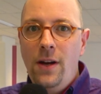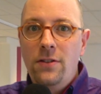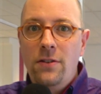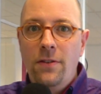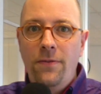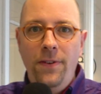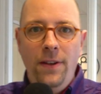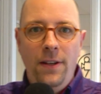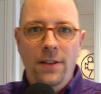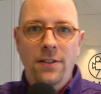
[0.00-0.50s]
has
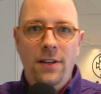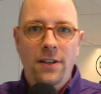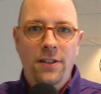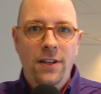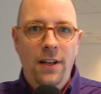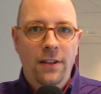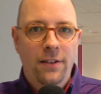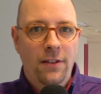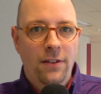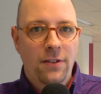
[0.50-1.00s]
to finish their
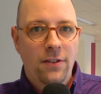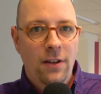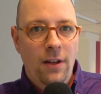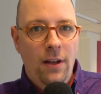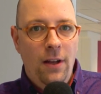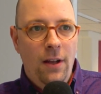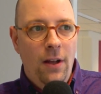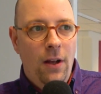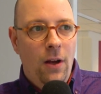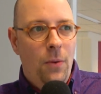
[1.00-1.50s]
sentence
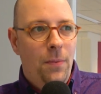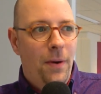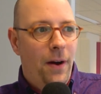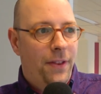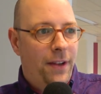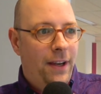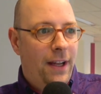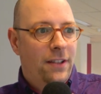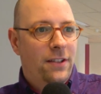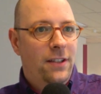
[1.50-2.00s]
while
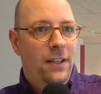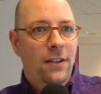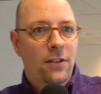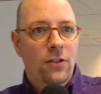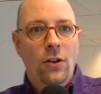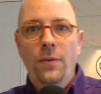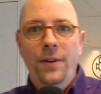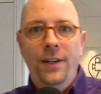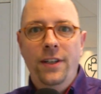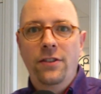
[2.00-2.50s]
the next scene
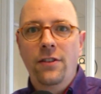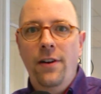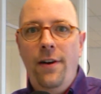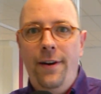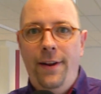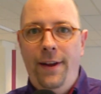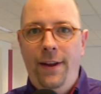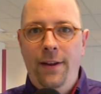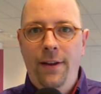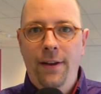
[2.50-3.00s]
is already
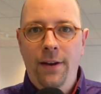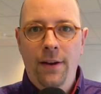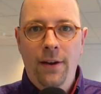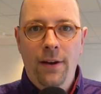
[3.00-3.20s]
starting.